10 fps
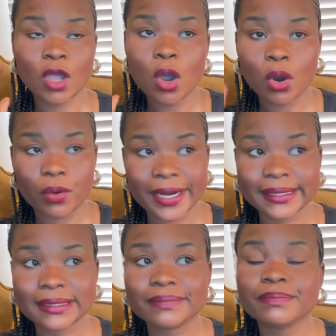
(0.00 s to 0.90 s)
All
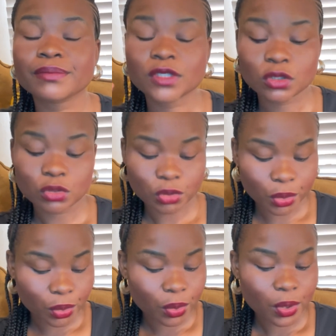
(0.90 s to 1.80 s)
right.
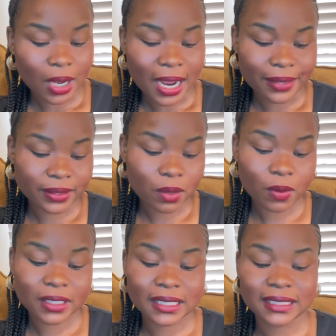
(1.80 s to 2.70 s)
So another
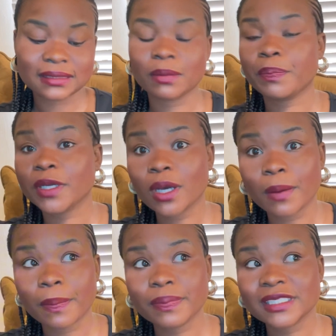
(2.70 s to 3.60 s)
one is a
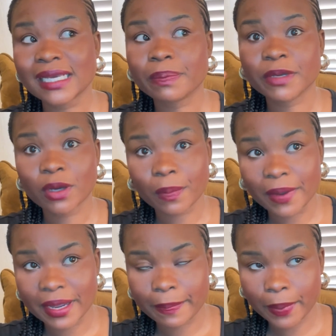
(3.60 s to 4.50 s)
check pickup
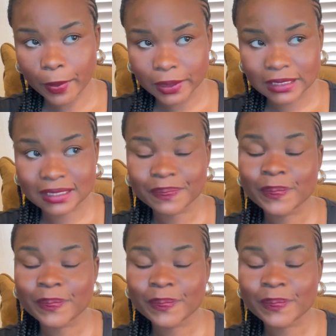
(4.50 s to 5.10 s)
airports.